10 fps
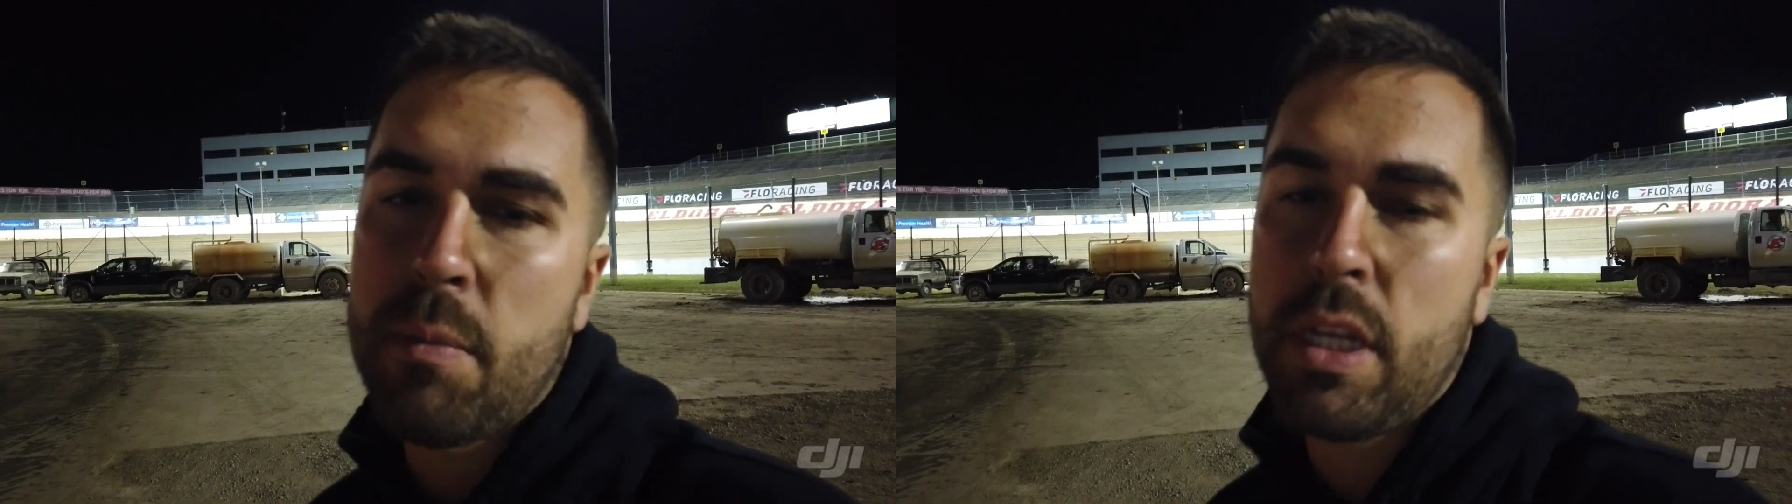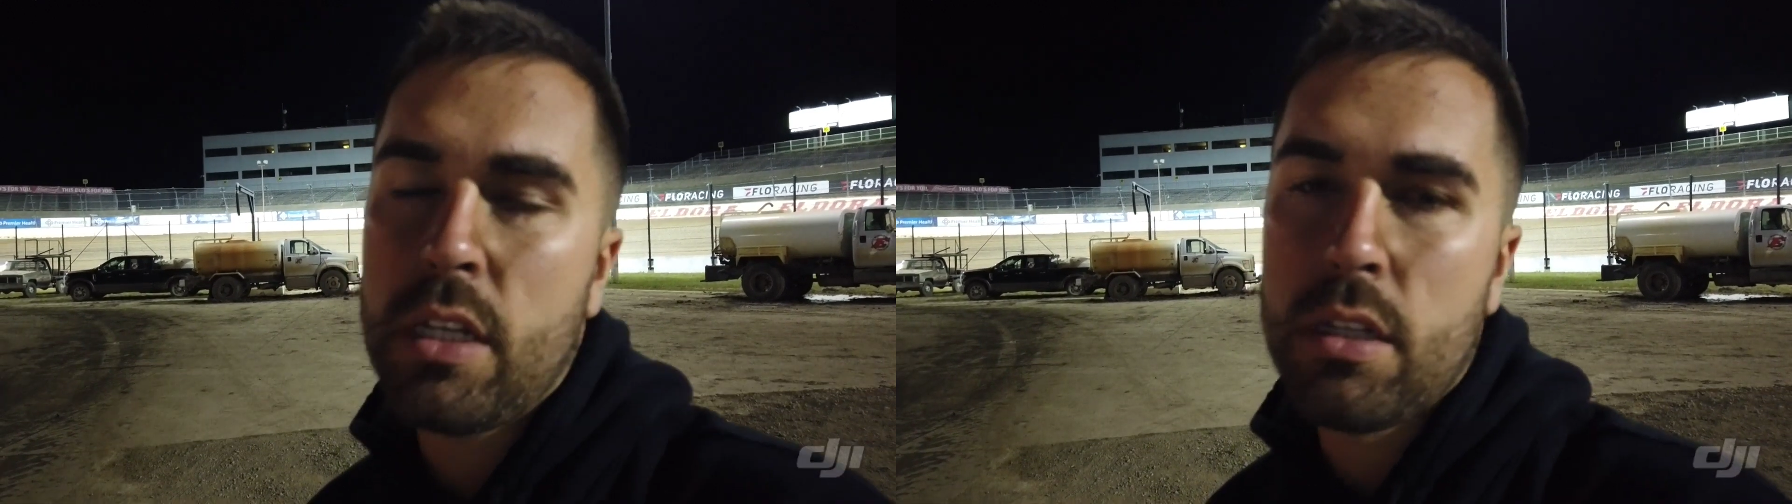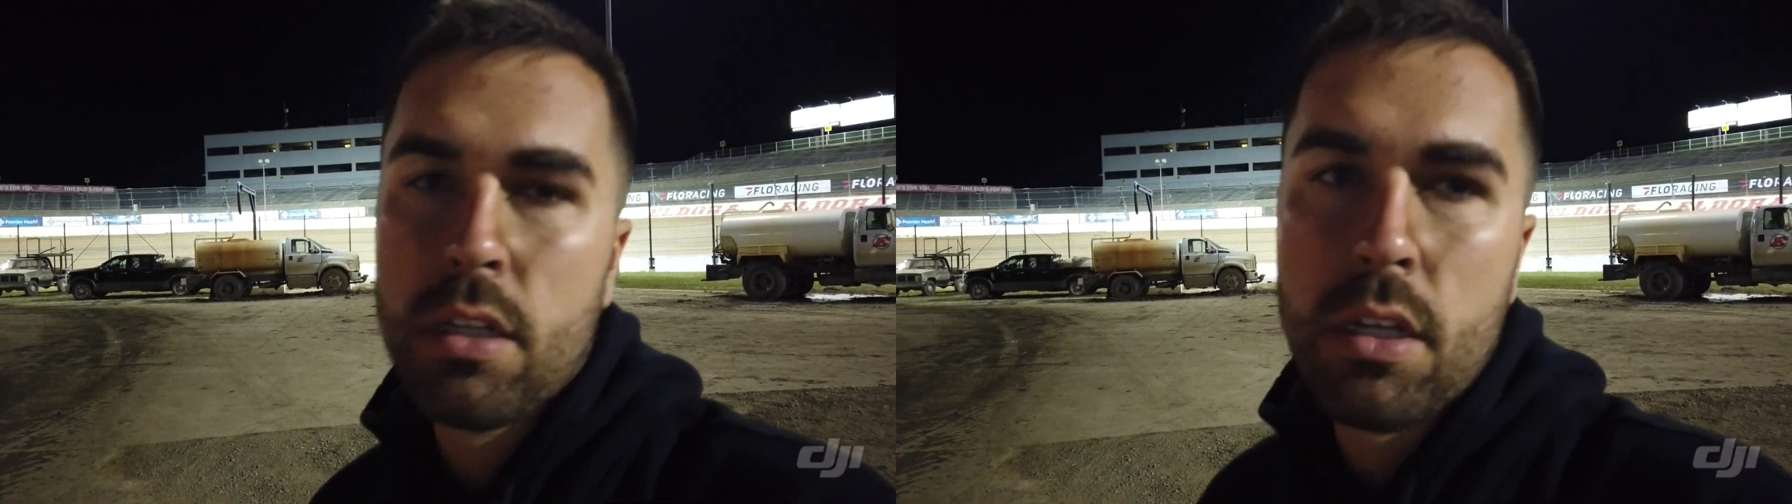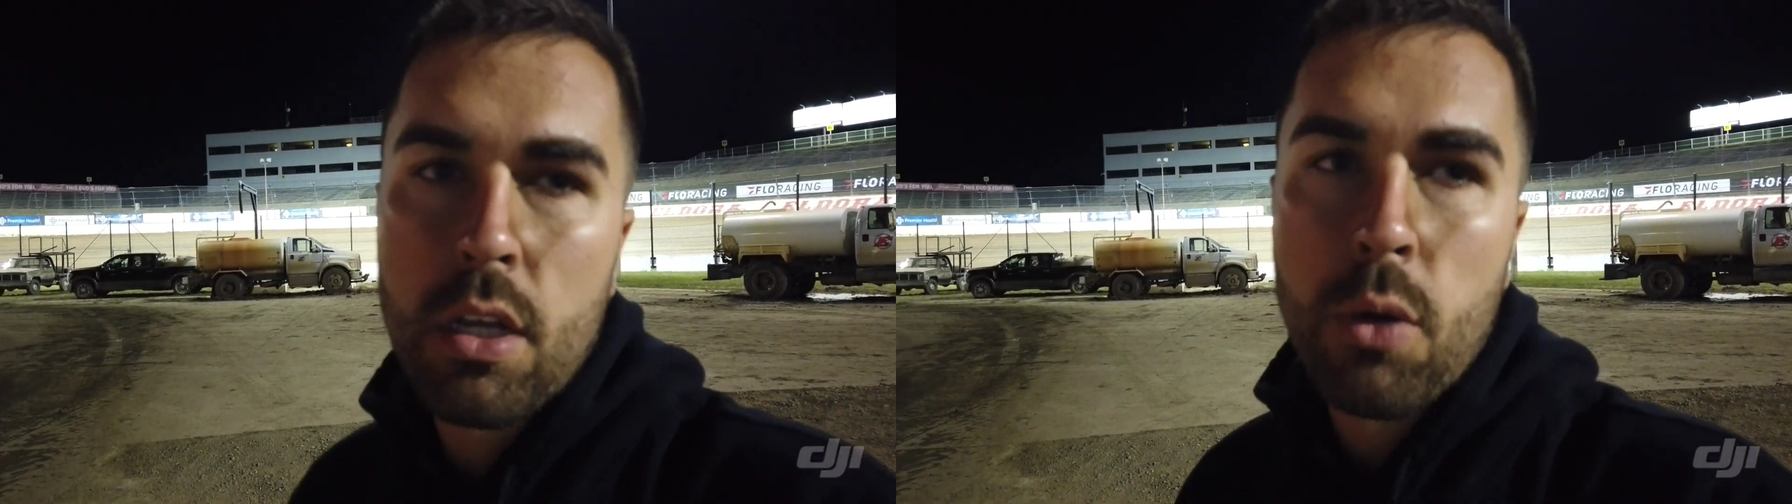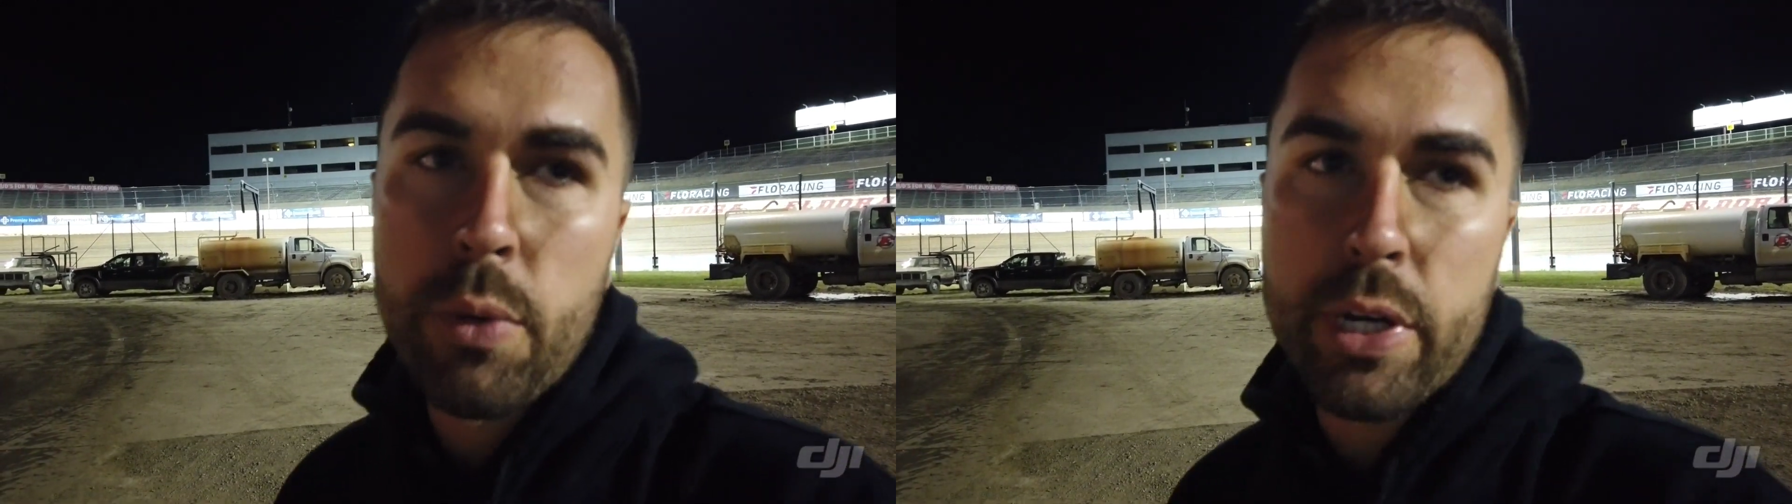I mean,
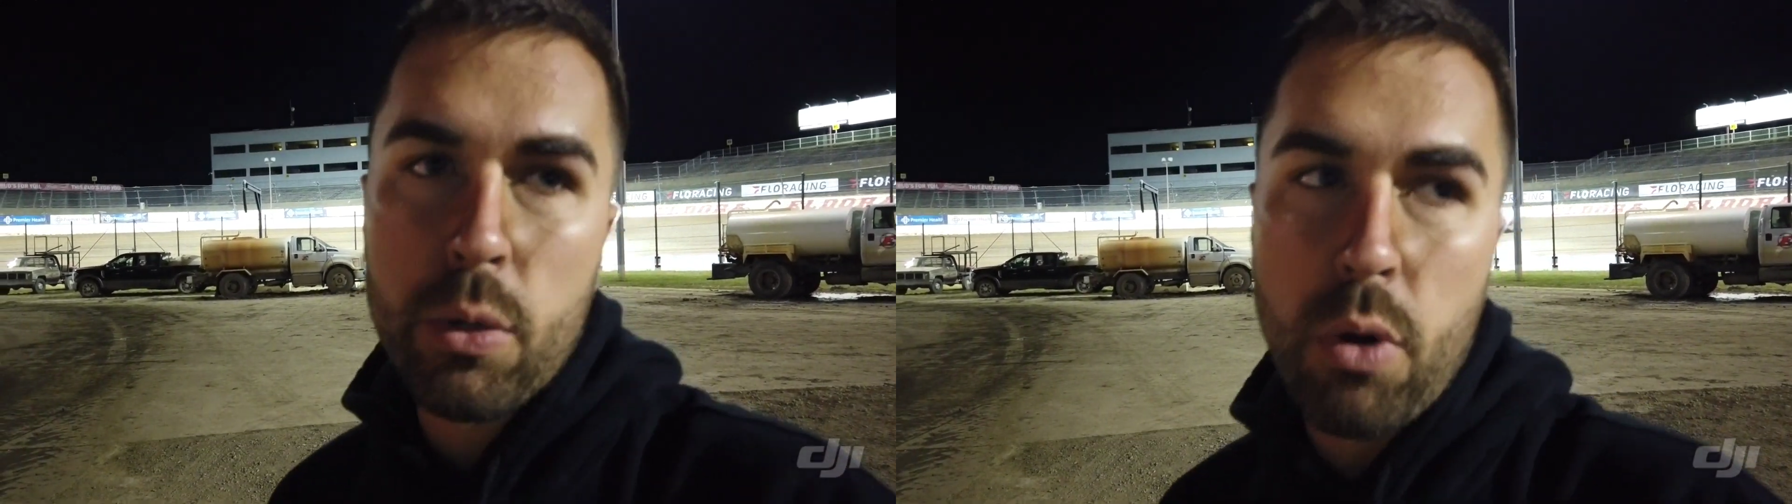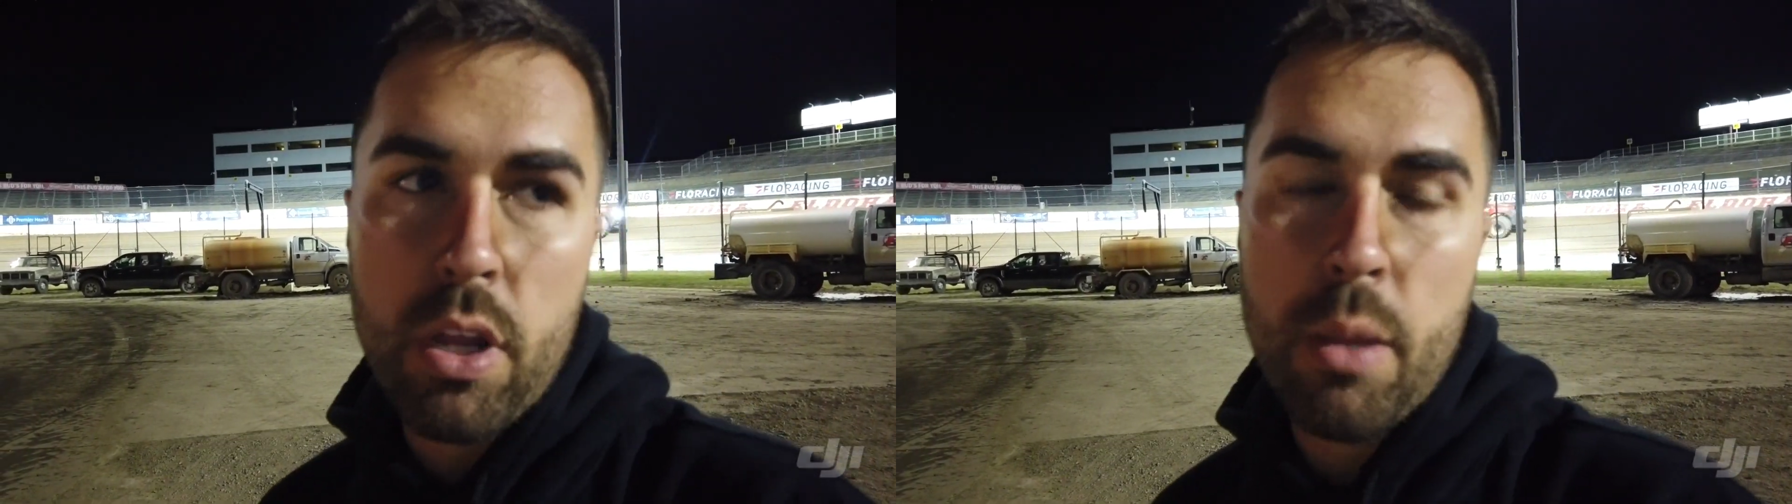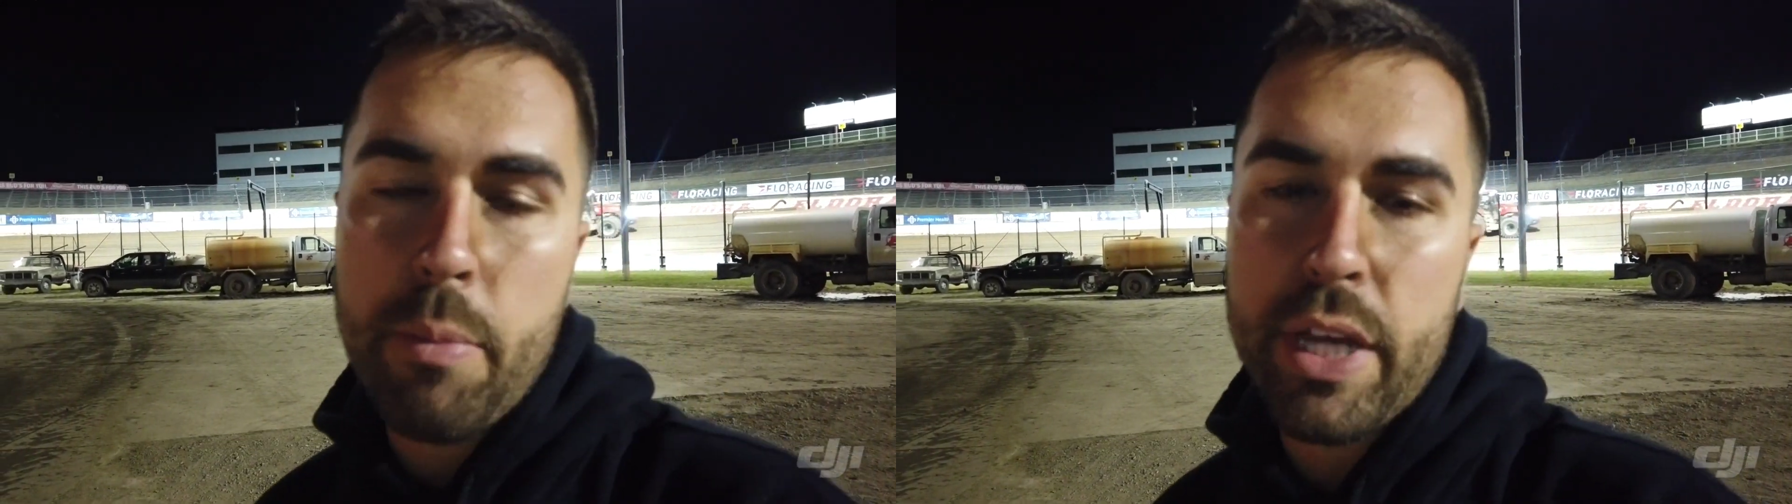we were one of the